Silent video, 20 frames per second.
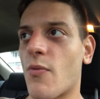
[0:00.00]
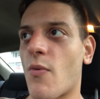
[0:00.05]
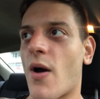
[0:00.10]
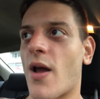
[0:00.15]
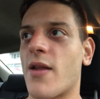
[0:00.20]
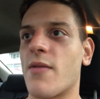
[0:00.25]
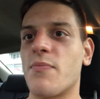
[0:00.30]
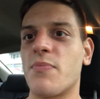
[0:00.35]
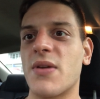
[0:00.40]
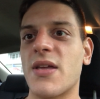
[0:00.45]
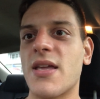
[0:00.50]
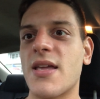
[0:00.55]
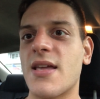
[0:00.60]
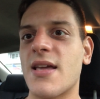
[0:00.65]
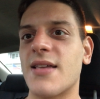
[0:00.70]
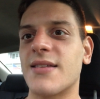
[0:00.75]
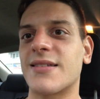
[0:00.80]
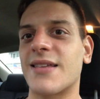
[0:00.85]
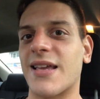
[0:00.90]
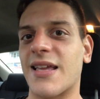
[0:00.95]
want to be
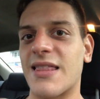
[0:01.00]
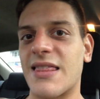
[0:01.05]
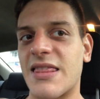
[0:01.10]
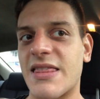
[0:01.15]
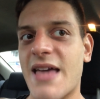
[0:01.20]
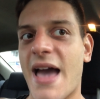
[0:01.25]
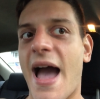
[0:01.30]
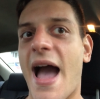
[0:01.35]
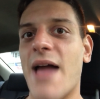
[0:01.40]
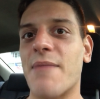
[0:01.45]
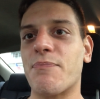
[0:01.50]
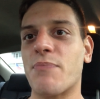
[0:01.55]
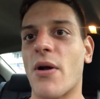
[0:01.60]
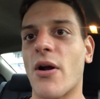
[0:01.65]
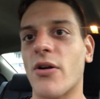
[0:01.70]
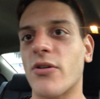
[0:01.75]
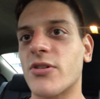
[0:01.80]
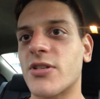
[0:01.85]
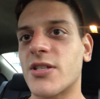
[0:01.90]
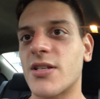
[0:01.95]
is like that
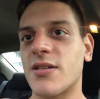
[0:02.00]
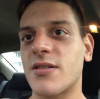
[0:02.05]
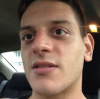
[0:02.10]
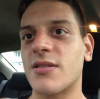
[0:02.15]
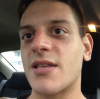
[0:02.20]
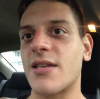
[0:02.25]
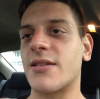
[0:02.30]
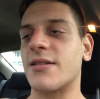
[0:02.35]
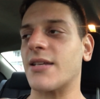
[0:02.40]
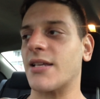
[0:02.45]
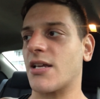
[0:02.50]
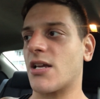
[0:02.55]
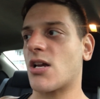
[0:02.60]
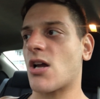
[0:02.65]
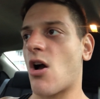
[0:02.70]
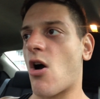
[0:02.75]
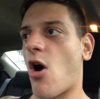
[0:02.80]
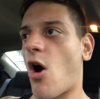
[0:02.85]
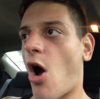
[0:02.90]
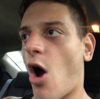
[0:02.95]
person that is like
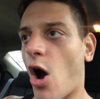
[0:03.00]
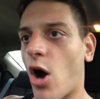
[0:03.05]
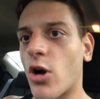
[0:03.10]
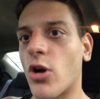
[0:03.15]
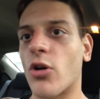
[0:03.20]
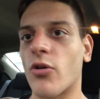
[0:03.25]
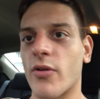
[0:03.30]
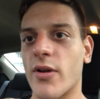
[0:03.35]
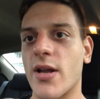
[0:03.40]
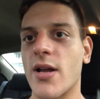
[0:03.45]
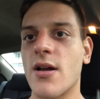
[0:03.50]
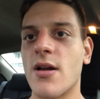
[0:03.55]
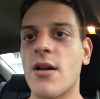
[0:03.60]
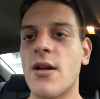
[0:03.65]
hungry,